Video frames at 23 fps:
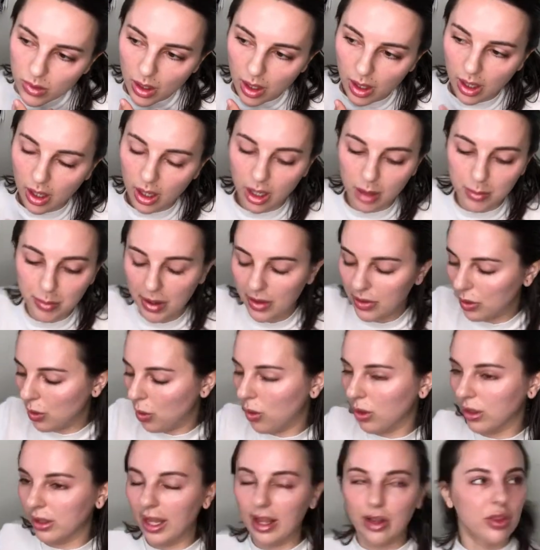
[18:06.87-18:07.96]

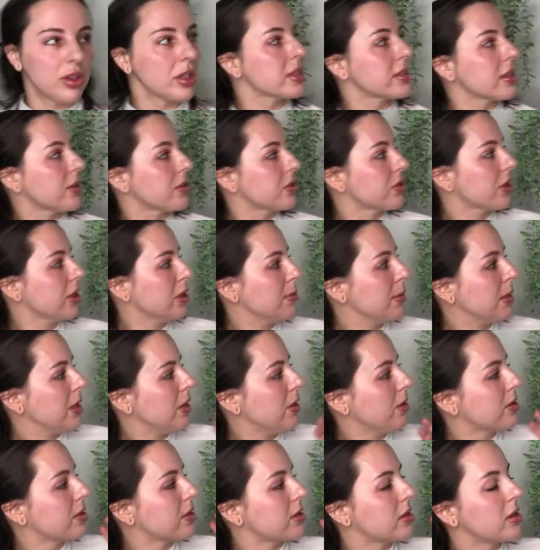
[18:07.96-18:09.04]
Or like the Celltermi
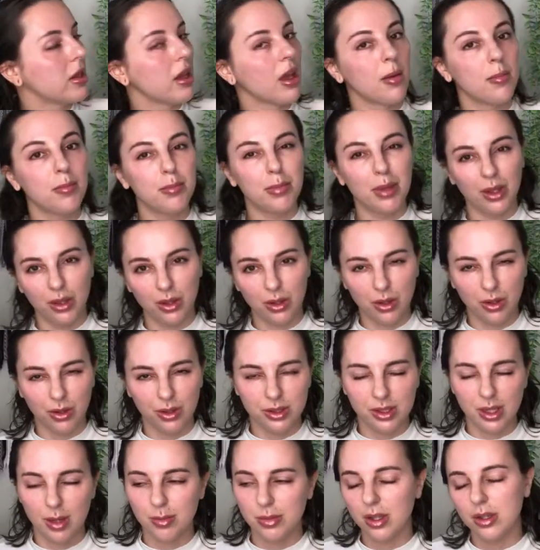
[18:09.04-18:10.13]
uses the umbilical
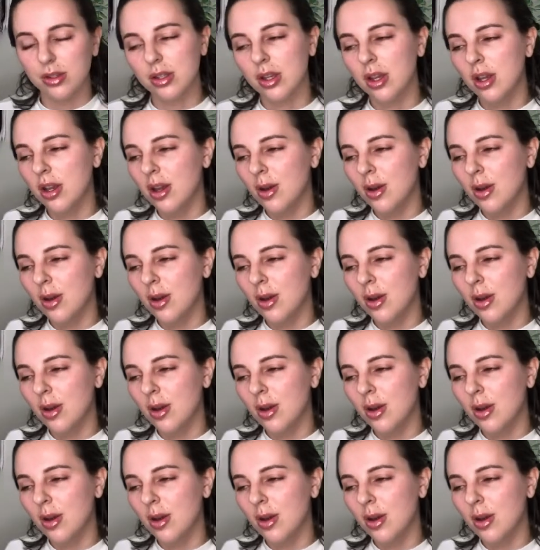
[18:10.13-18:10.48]
stem cells.